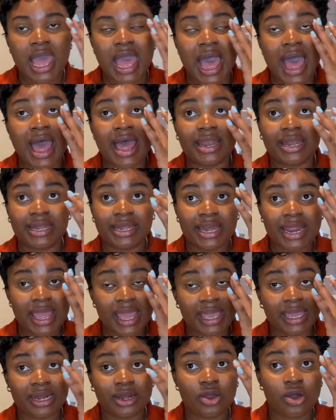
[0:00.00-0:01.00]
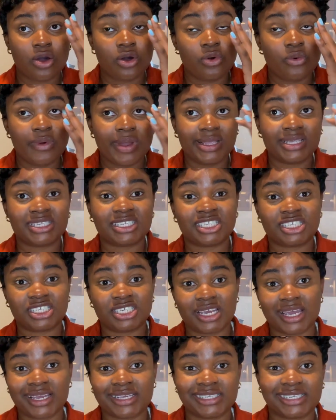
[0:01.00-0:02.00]
And then always
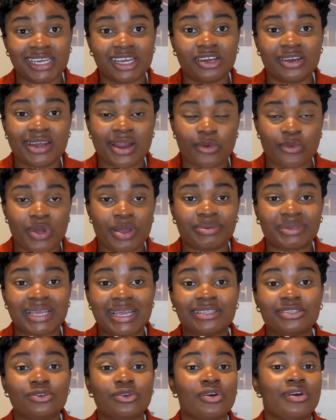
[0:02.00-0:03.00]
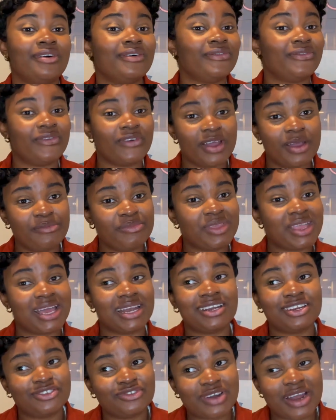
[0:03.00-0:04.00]
check on your website to confirm that
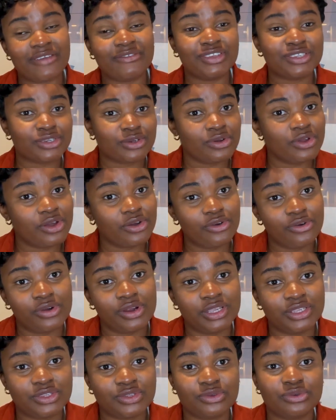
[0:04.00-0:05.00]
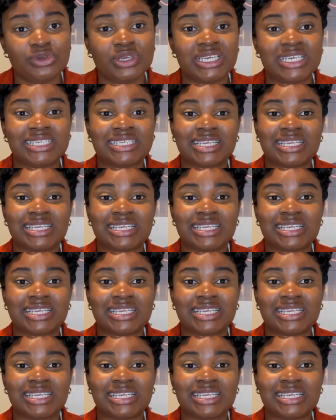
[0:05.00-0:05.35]
the driving school you're going to is